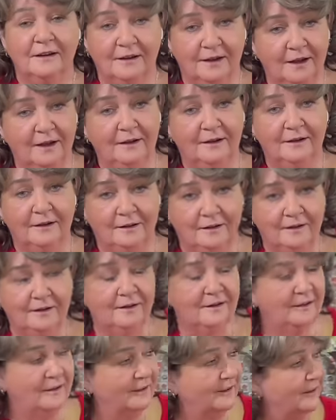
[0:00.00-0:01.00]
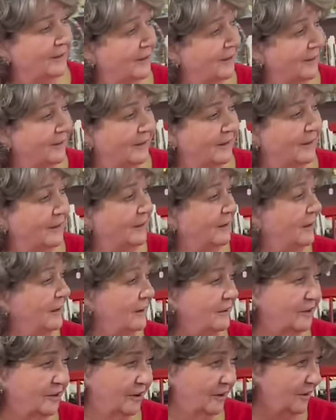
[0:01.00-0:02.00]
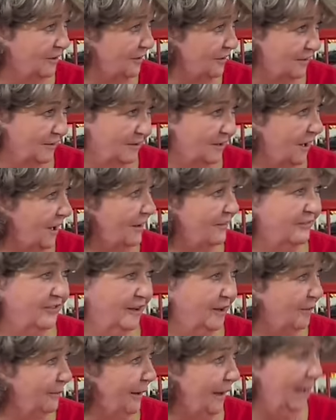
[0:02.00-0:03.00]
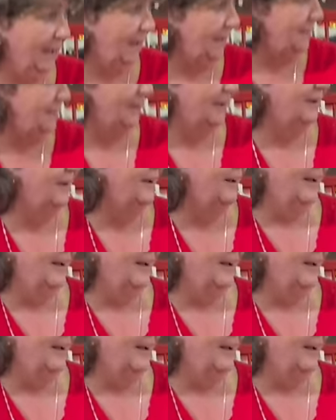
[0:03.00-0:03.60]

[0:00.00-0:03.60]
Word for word: You don't look bad. Oh, girl, I feel bad. You're